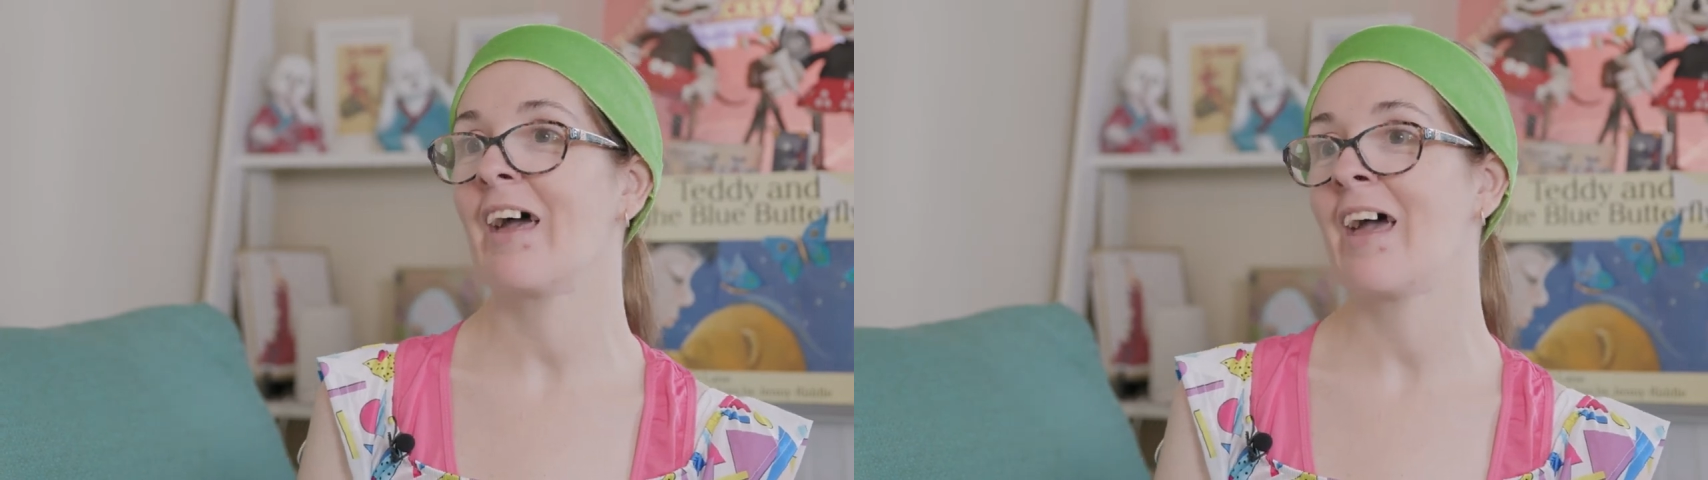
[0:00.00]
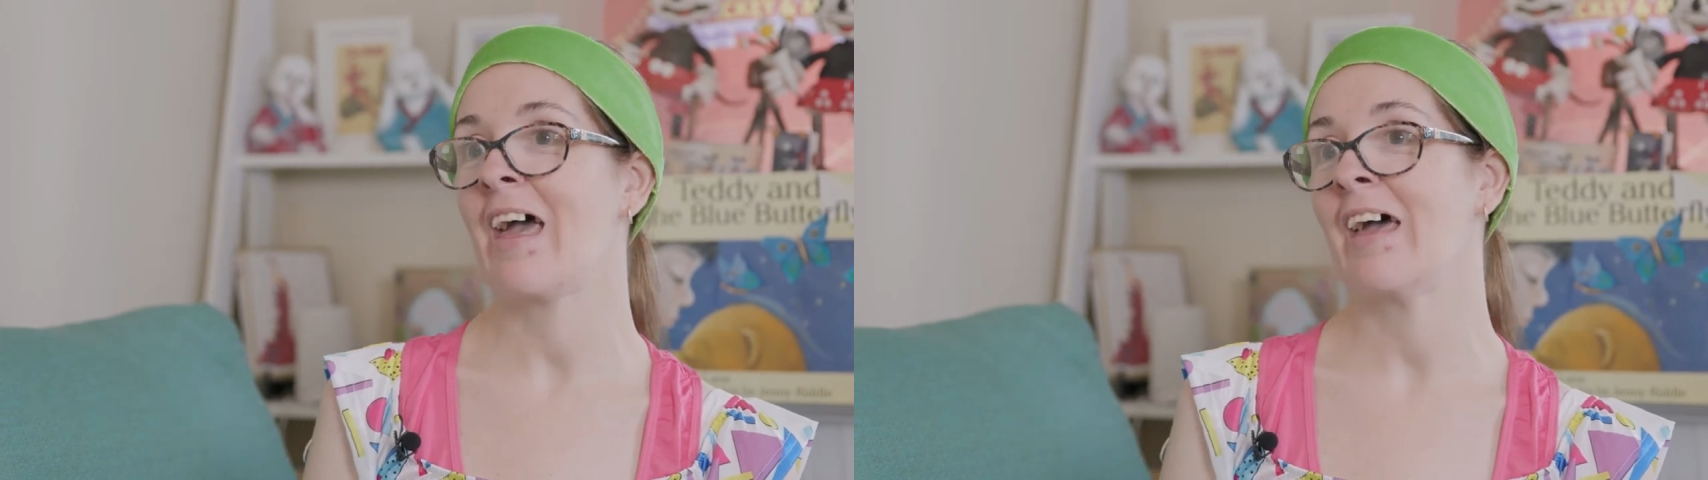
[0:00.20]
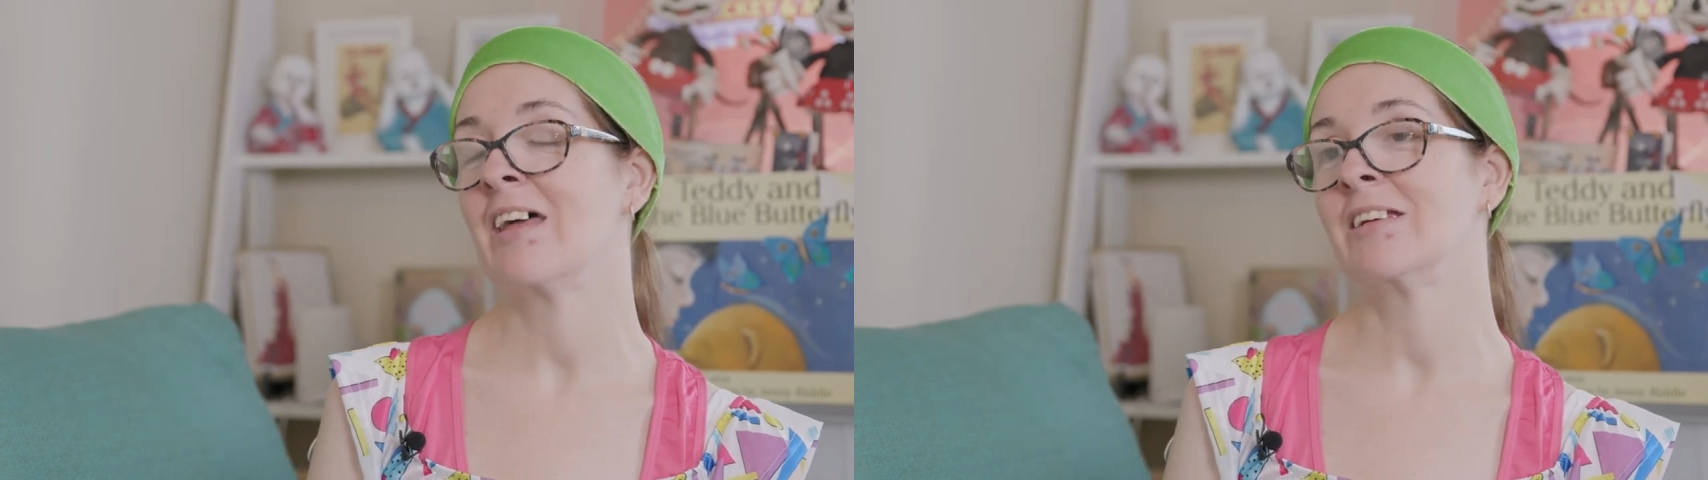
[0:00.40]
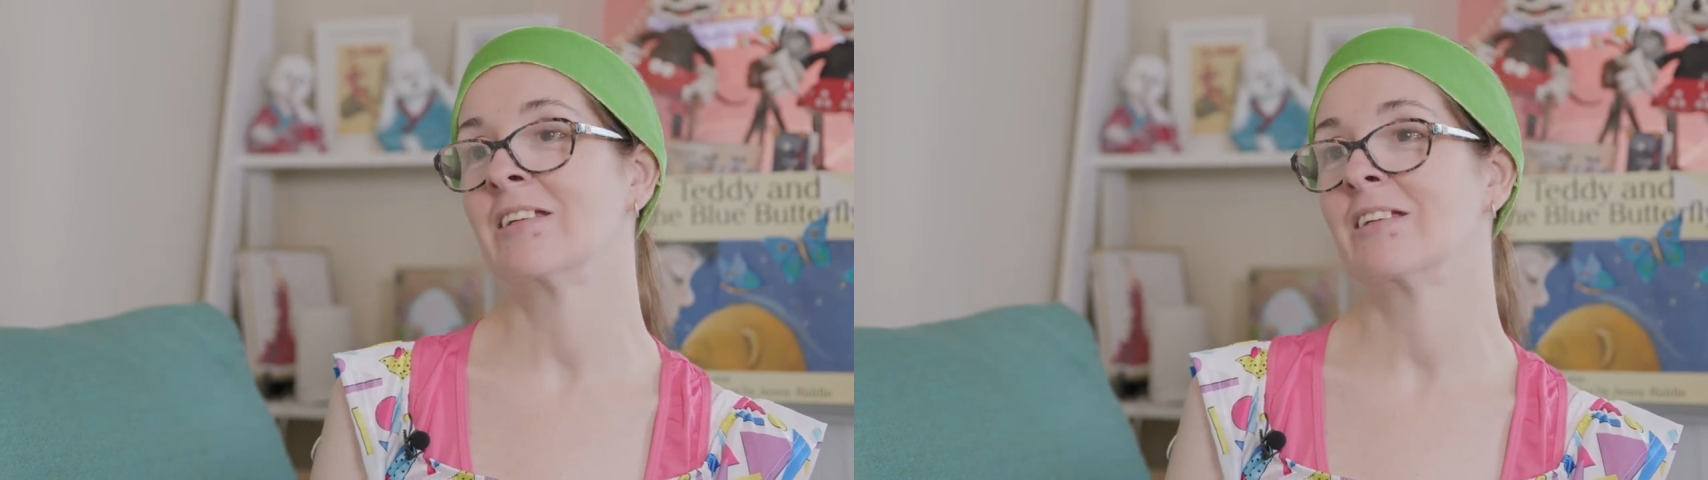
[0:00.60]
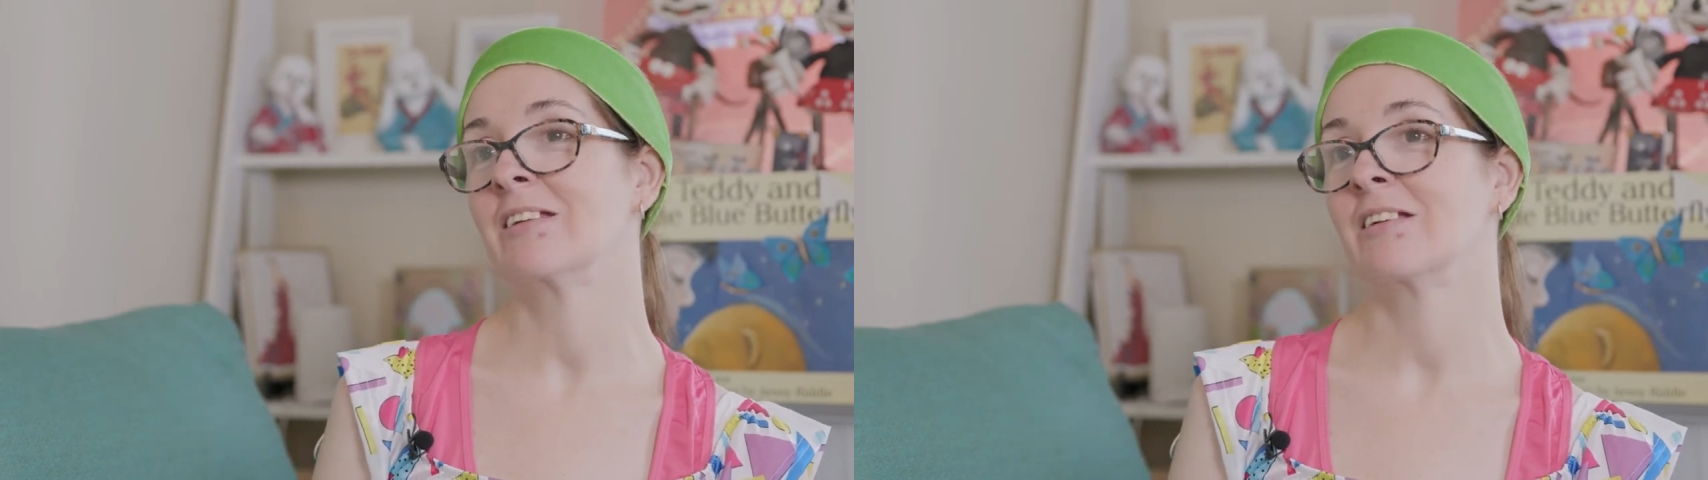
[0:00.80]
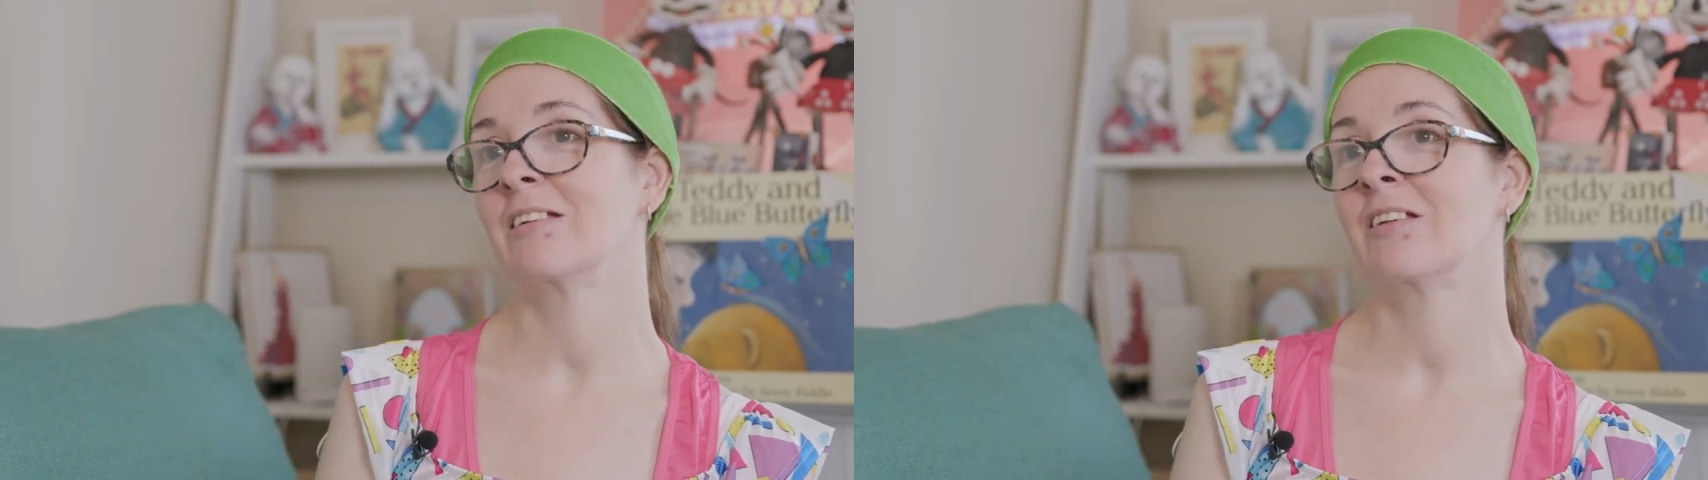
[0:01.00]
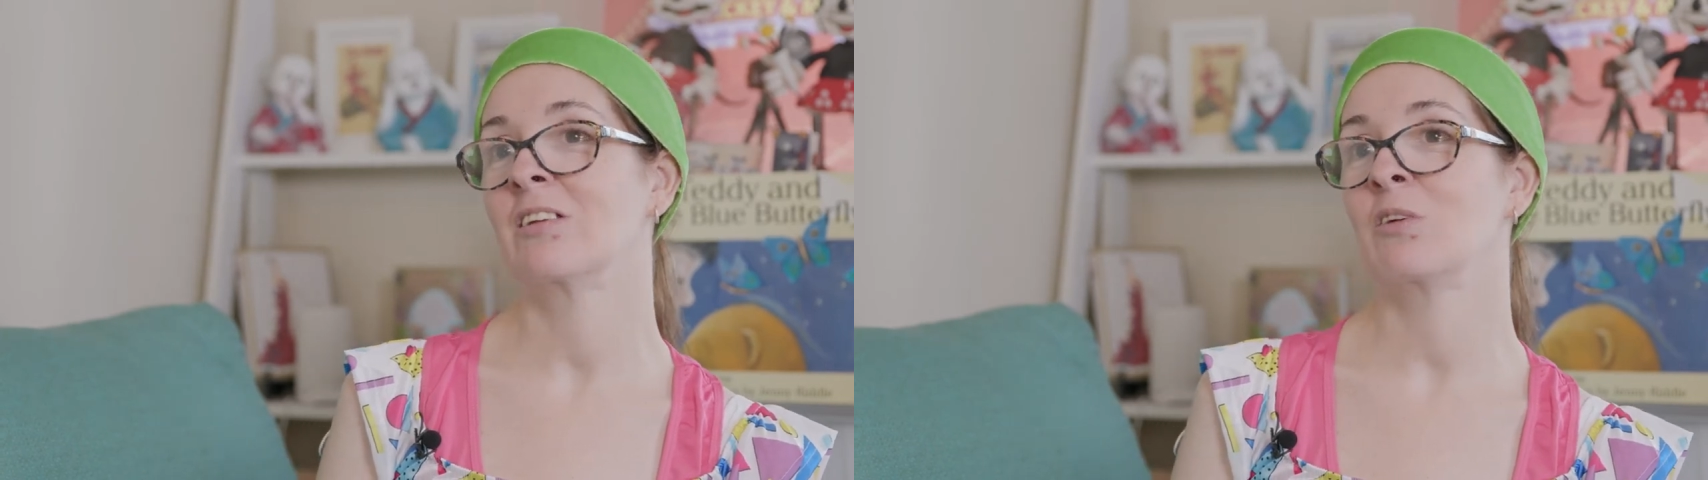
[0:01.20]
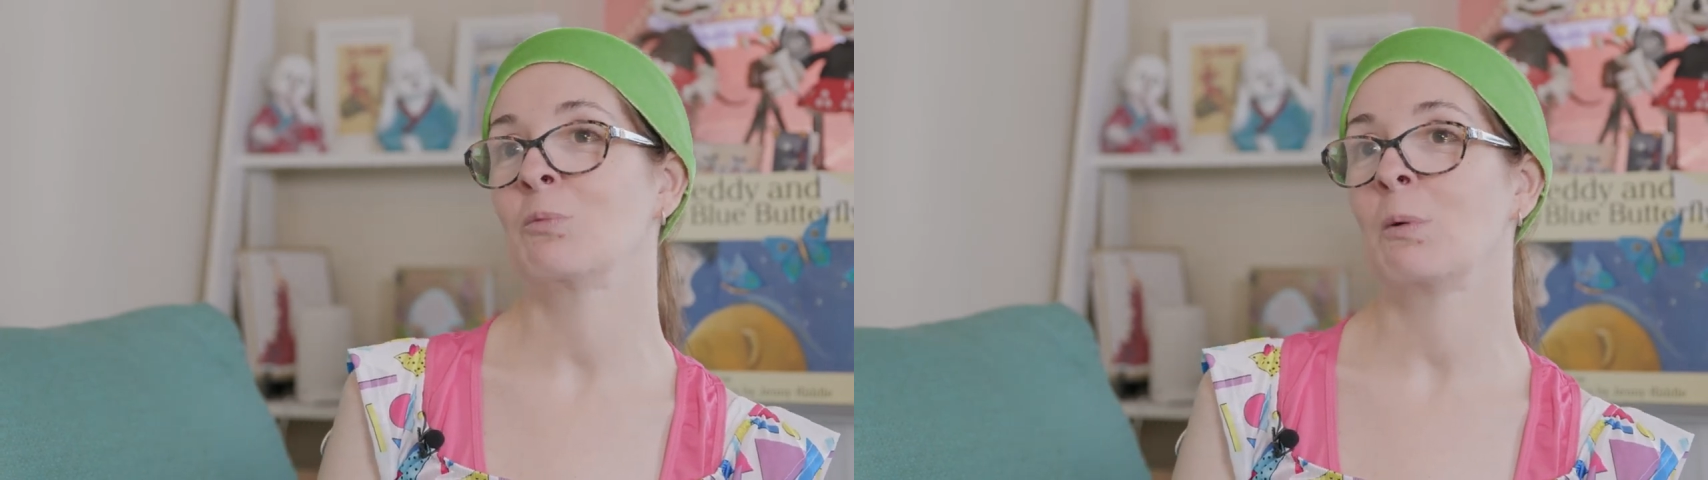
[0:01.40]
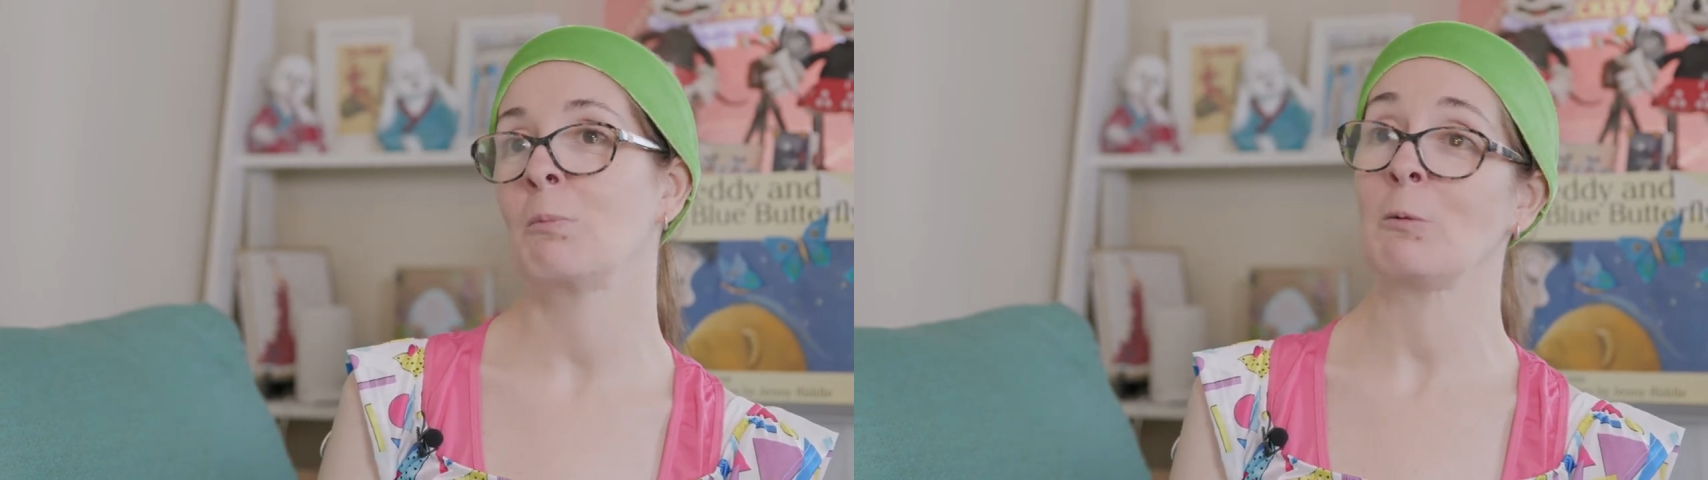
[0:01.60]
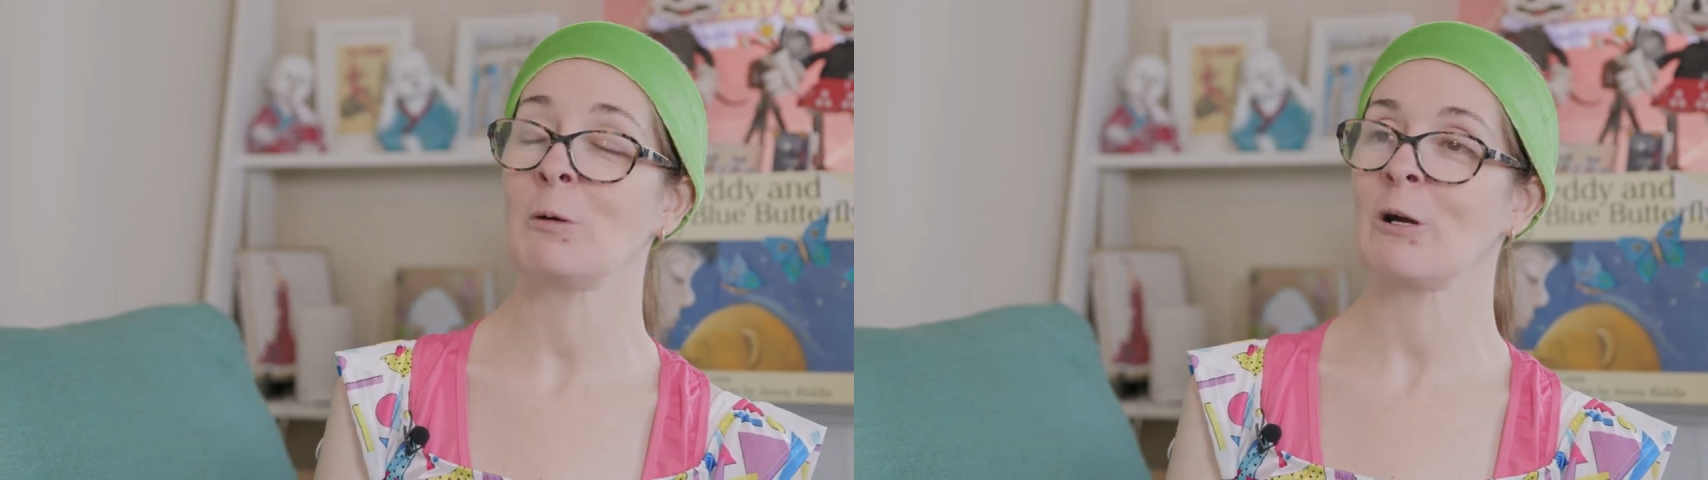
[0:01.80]
And
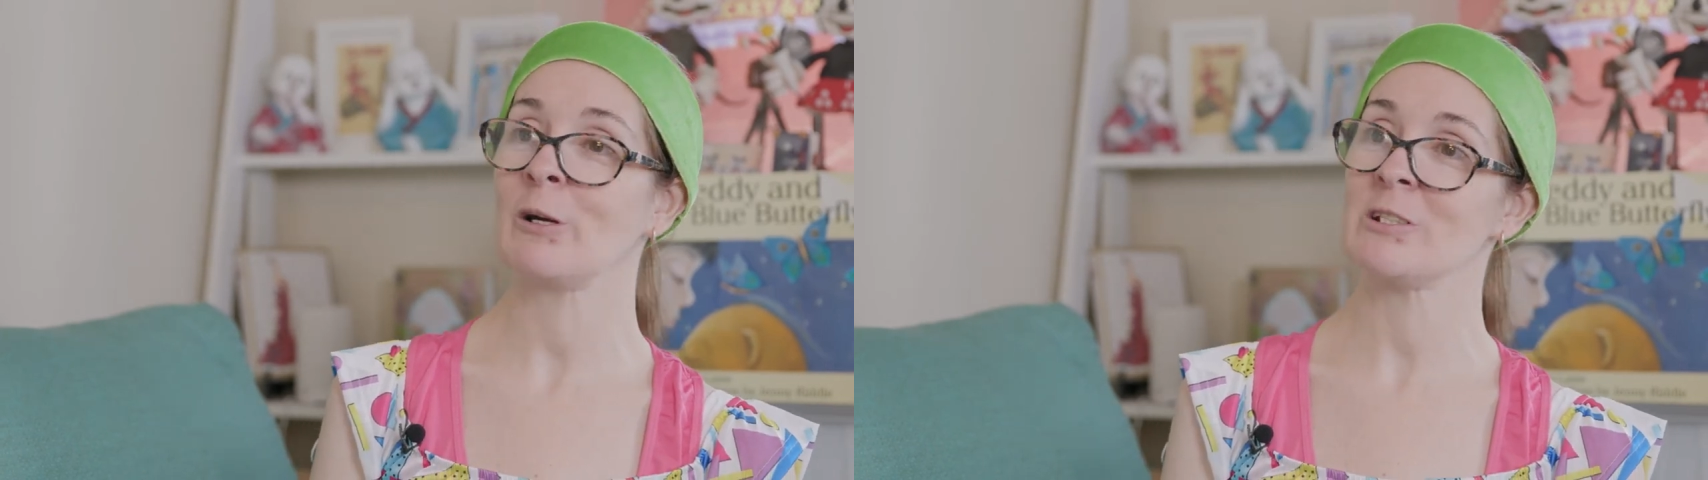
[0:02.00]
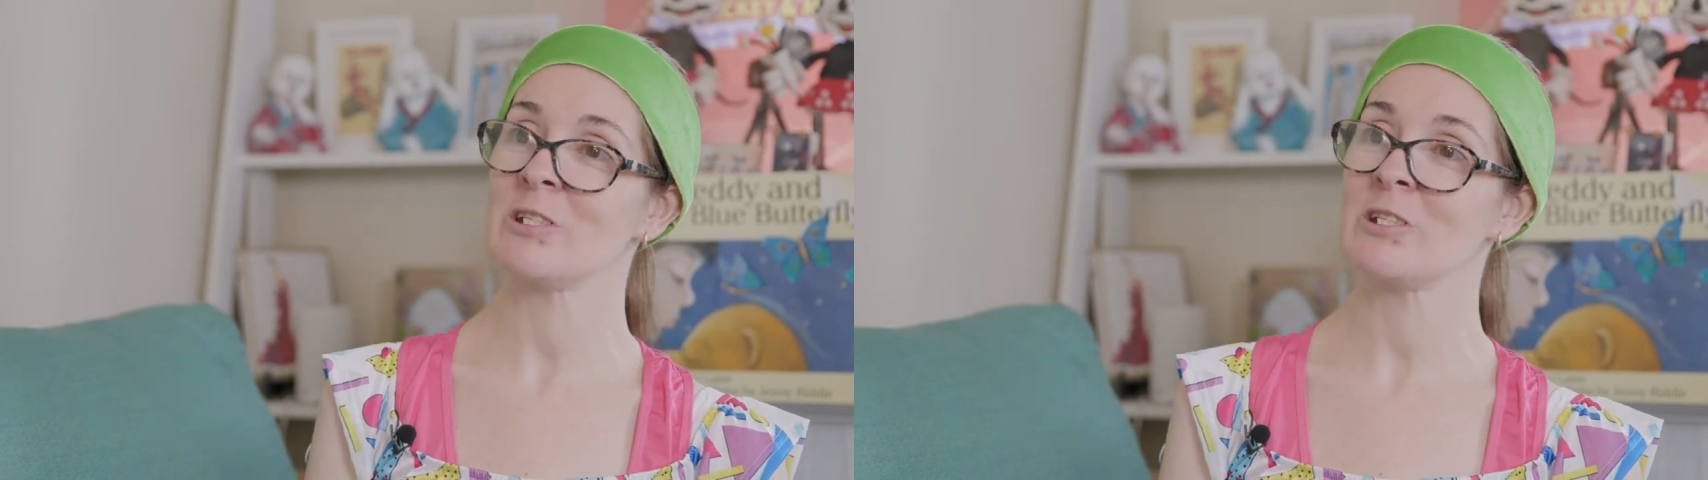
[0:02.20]
when were we going